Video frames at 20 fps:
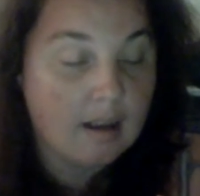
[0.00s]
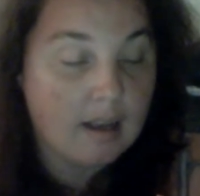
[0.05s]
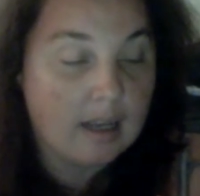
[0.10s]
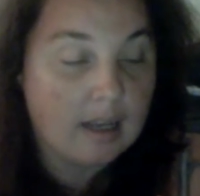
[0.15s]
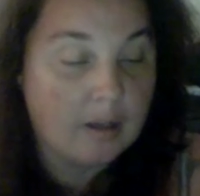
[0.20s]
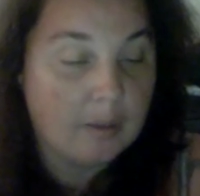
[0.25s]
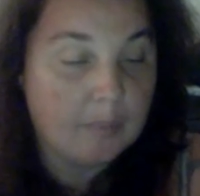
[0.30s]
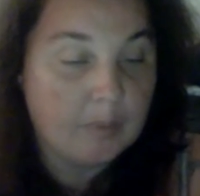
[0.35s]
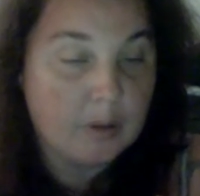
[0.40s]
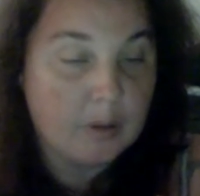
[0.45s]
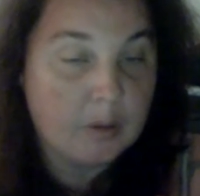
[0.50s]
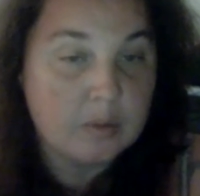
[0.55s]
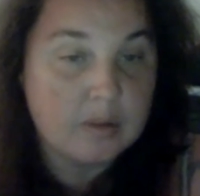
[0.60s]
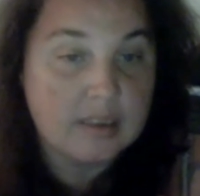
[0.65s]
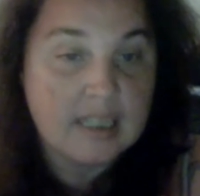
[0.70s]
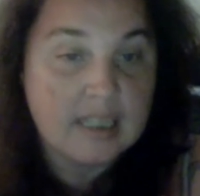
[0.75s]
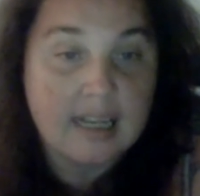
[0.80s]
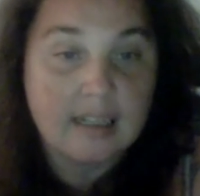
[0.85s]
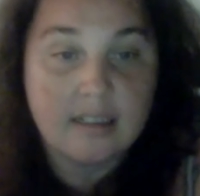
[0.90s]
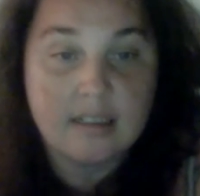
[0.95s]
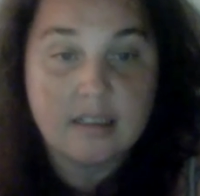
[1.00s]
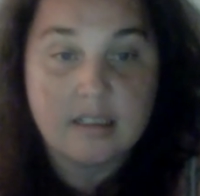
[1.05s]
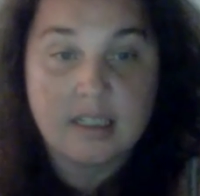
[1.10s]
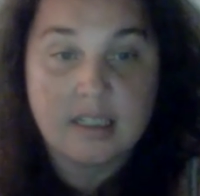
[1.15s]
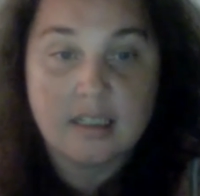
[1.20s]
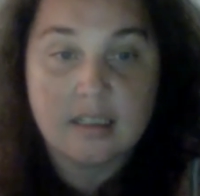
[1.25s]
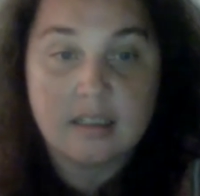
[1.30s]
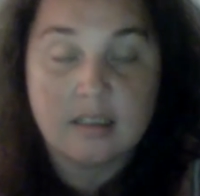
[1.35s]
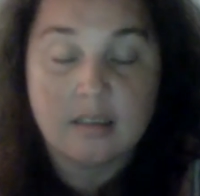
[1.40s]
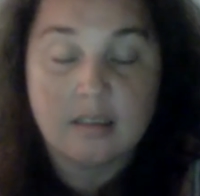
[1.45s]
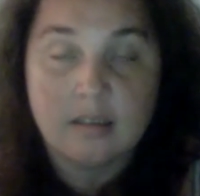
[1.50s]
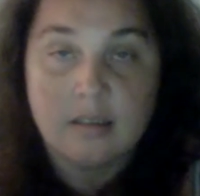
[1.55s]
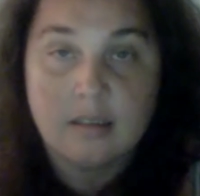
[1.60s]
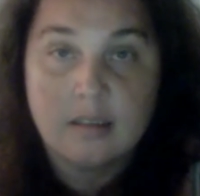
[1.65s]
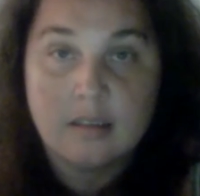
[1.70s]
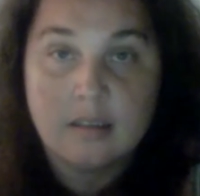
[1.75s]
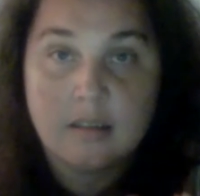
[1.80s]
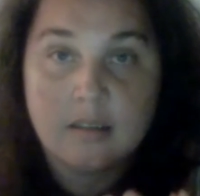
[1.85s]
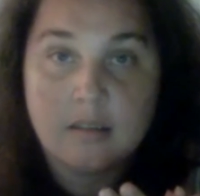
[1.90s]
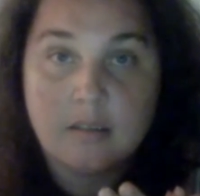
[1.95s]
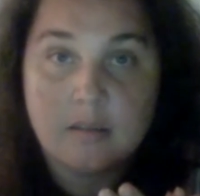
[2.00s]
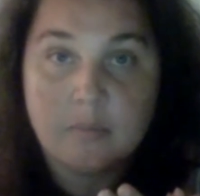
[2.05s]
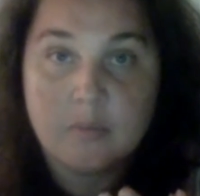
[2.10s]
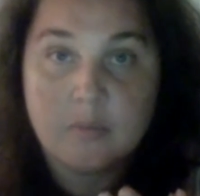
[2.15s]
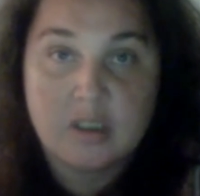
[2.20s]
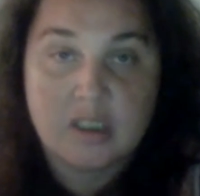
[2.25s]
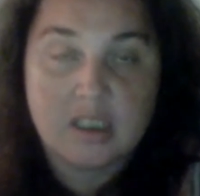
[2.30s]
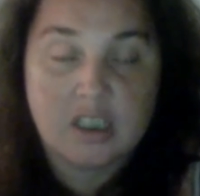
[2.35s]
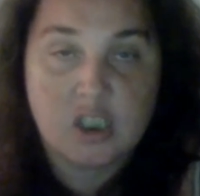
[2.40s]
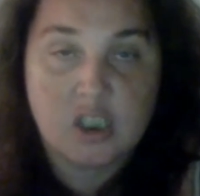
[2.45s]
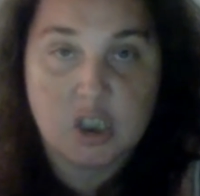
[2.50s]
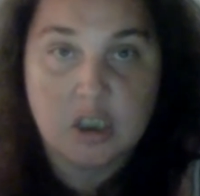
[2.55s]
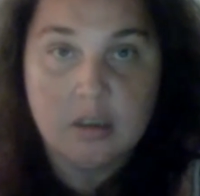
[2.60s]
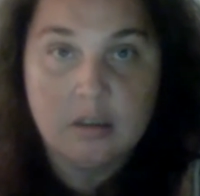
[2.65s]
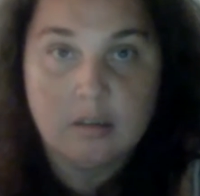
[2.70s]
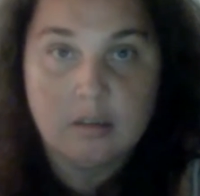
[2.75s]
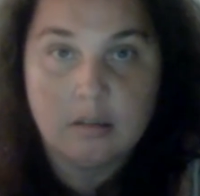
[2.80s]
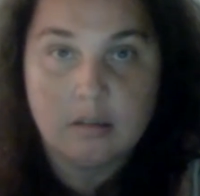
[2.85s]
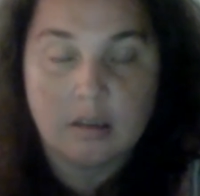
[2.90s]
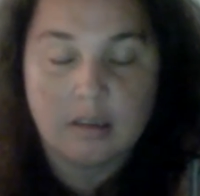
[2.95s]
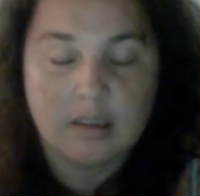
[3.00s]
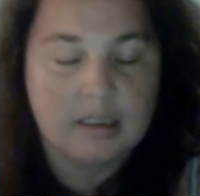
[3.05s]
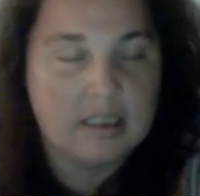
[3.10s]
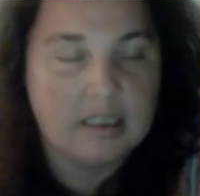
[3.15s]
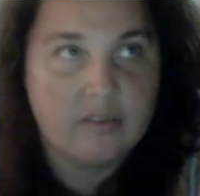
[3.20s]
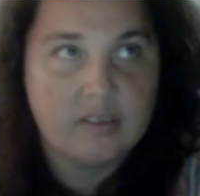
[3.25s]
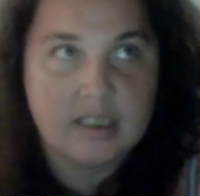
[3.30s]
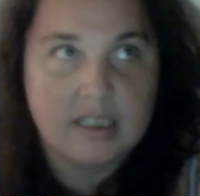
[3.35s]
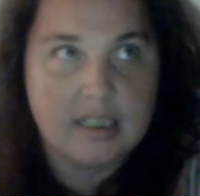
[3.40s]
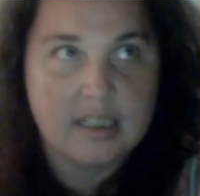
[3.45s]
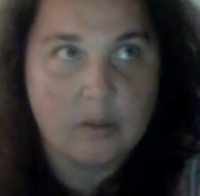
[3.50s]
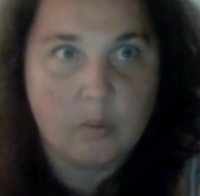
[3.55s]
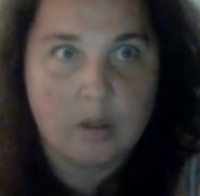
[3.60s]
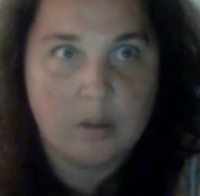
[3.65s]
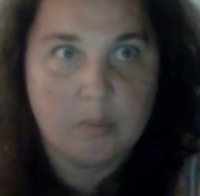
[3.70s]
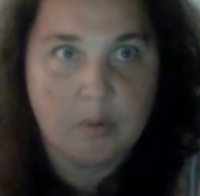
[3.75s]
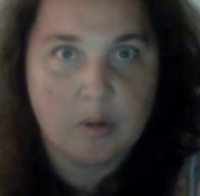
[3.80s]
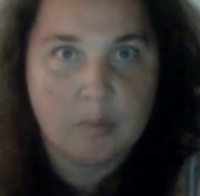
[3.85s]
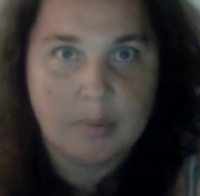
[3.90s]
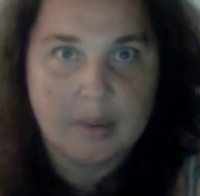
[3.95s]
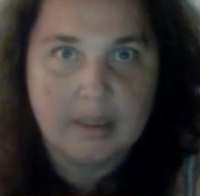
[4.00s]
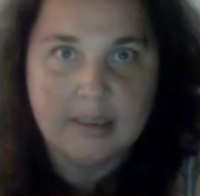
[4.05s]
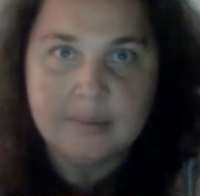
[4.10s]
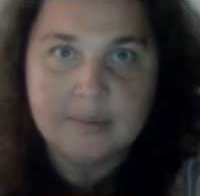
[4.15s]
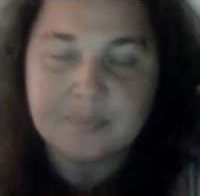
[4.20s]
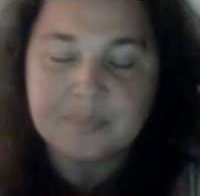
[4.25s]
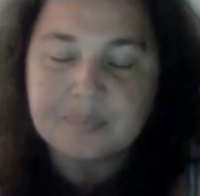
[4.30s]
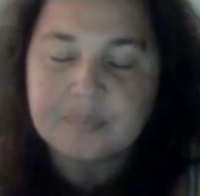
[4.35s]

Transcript: um, who was a talented musician. I can never say that word properly.